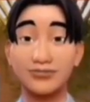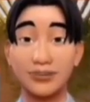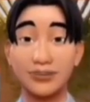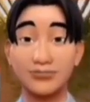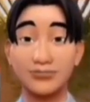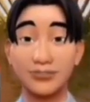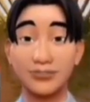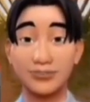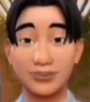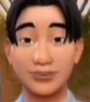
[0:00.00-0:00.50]

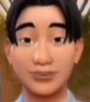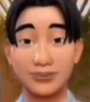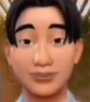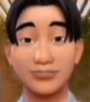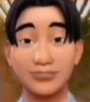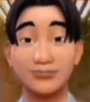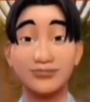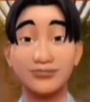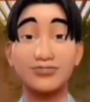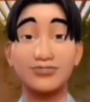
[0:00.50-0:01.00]
But
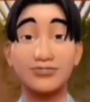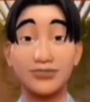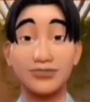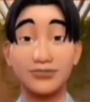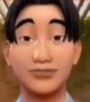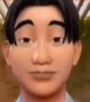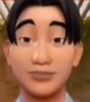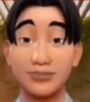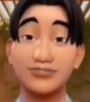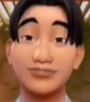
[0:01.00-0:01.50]

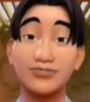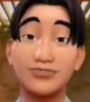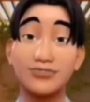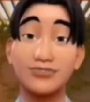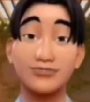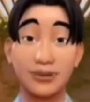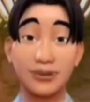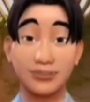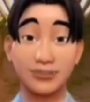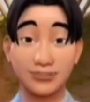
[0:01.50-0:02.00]
you will not
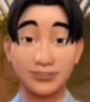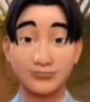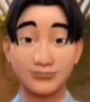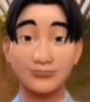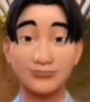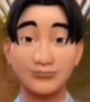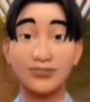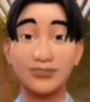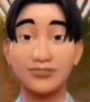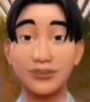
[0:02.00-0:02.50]
send it now.